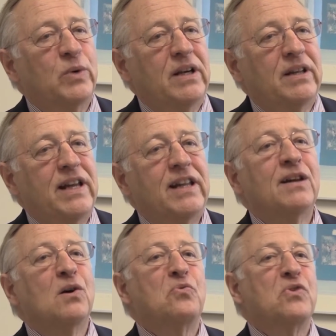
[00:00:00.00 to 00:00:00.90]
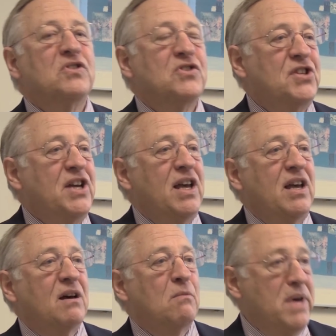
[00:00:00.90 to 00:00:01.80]
They didn't oversee
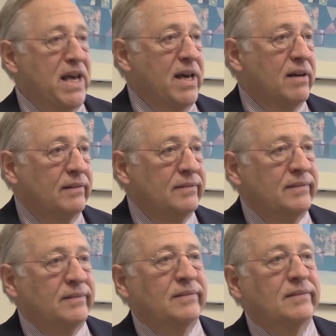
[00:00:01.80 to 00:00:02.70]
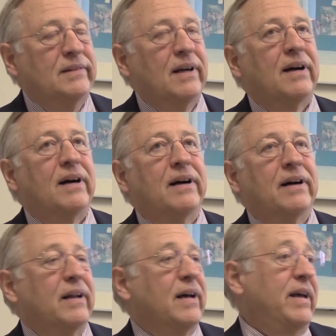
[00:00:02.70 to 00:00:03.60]
me,
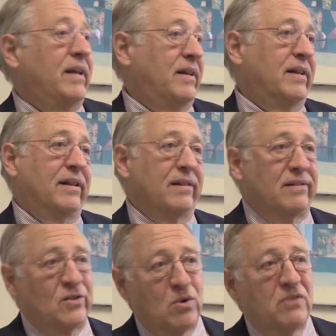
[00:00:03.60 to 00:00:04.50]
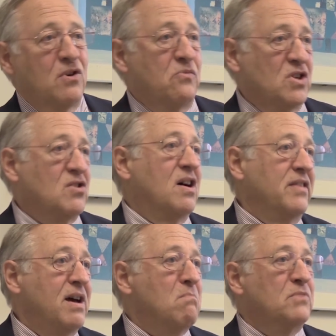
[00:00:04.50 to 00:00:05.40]
and I sort of oversaw
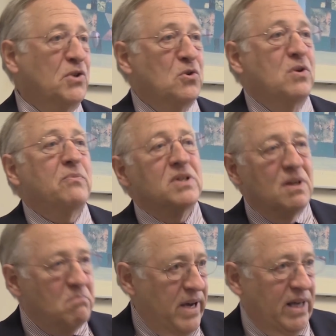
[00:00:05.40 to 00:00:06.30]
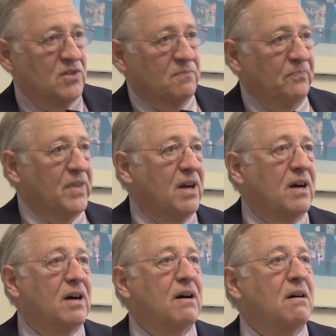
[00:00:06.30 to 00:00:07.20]
them too. It was a mix.
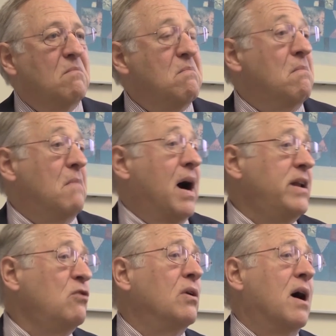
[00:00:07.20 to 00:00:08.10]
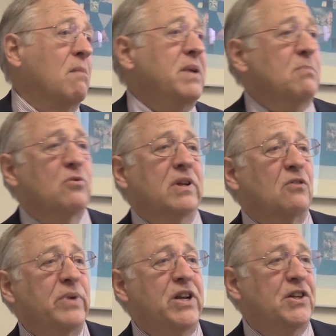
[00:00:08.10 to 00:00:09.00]
I knew a lot of people in the
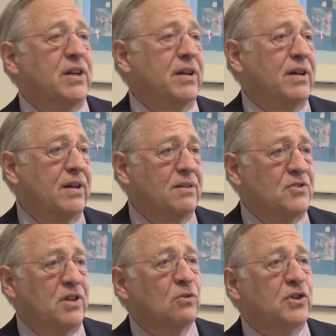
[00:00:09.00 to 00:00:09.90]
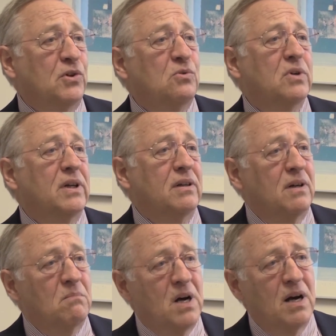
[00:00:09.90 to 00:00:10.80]
region, still do,
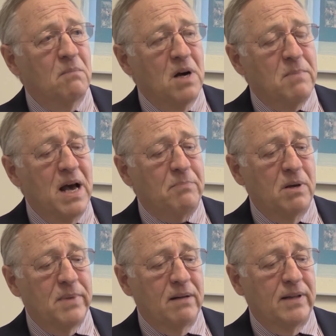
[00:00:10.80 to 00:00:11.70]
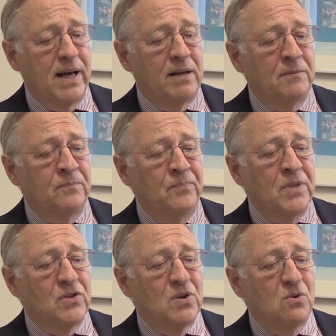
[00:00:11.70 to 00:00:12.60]
and I'm happy about that.
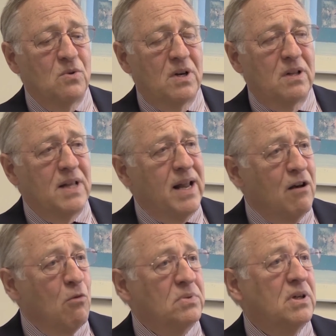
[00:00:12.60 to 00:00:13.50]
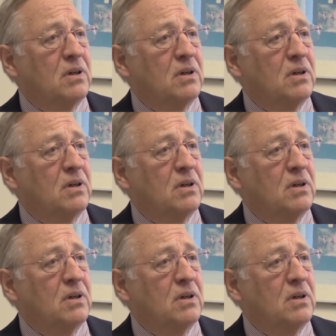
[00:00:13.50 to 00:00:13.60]
So that helped.